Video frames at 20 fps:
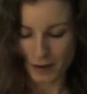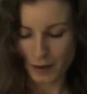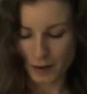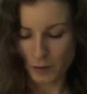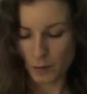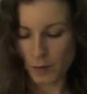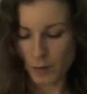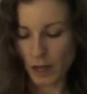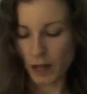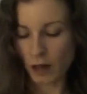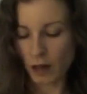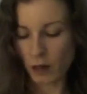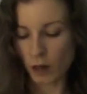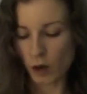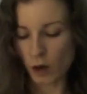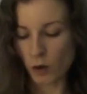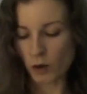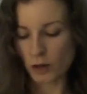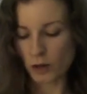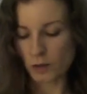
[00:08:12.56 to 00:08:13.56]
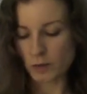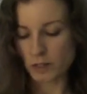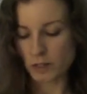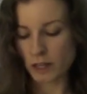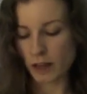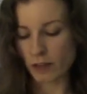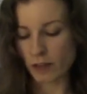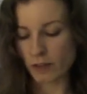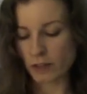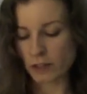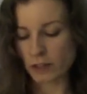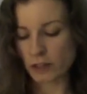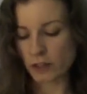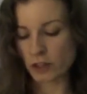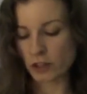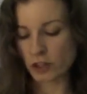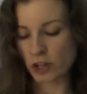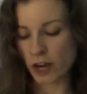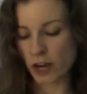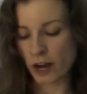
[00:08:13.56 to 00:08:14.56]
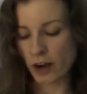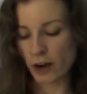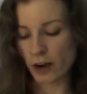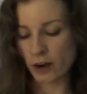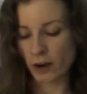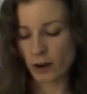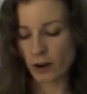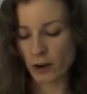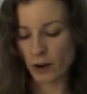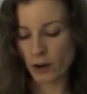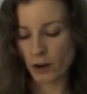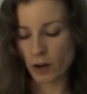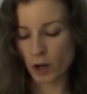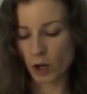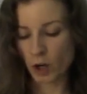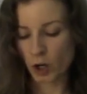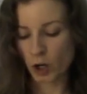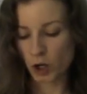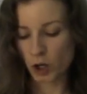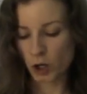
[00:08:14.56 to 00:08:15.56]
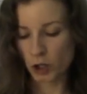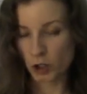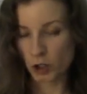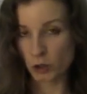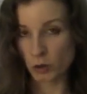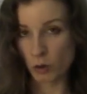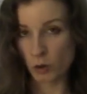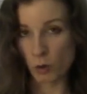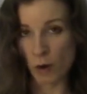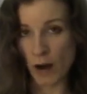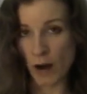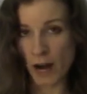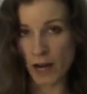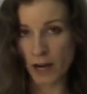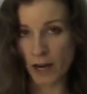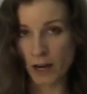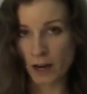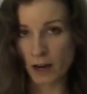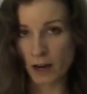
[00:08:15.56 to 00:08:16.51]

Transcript: Bell lowered himself into the chair. "You awake?"